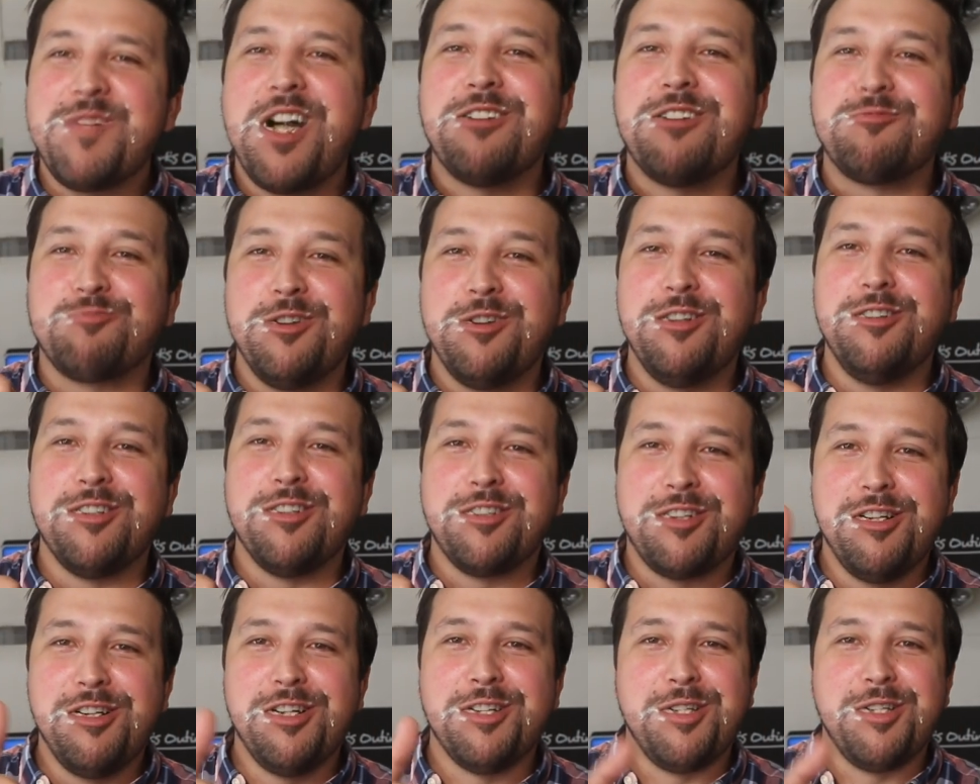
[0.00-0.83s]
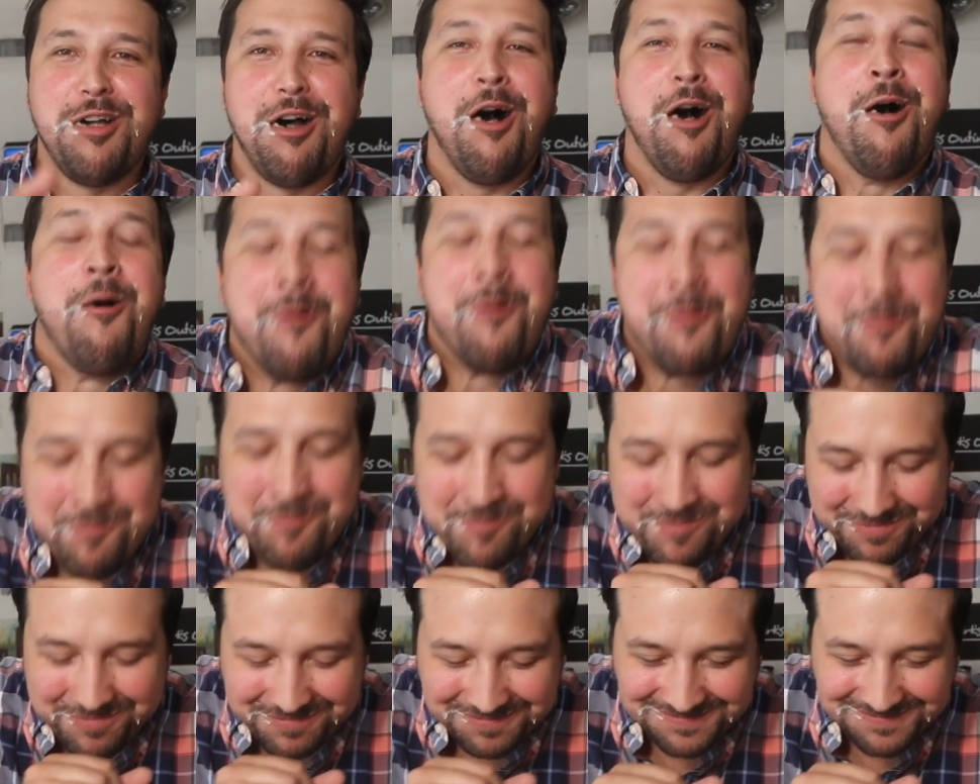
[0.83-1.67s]
That's really good,
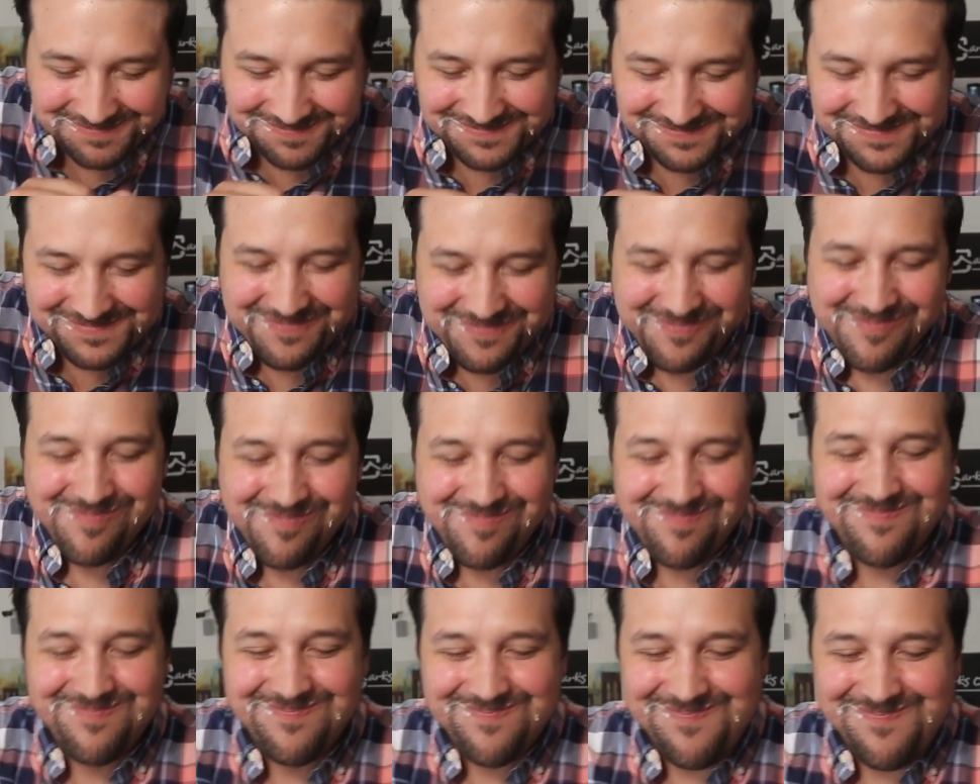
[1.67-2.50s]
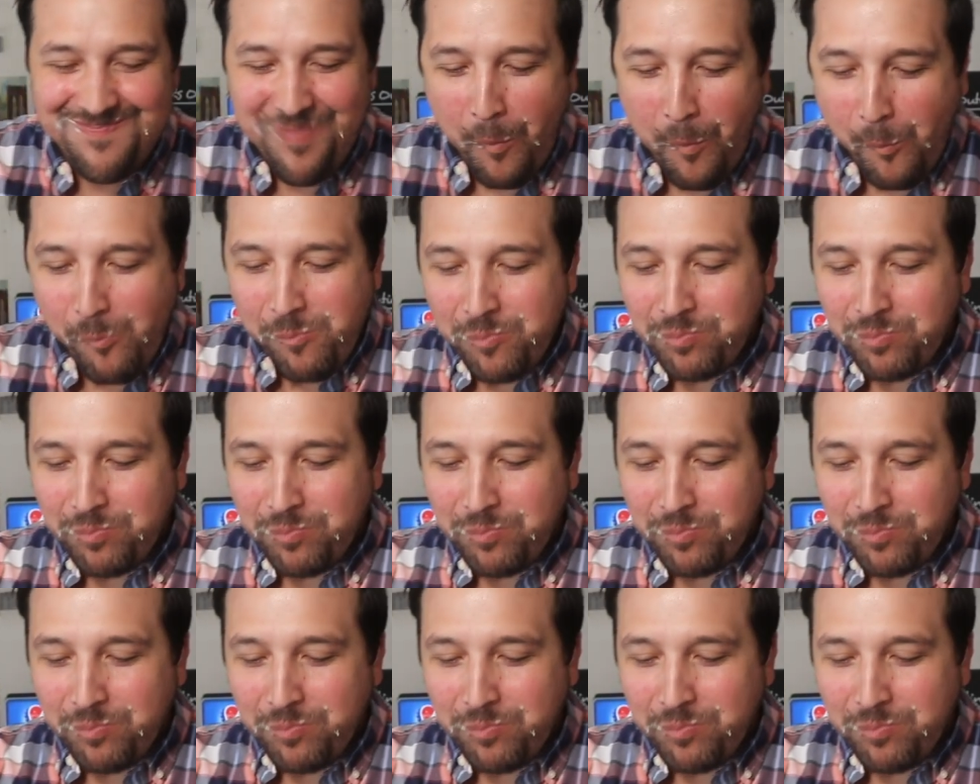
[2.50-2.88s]
y'all.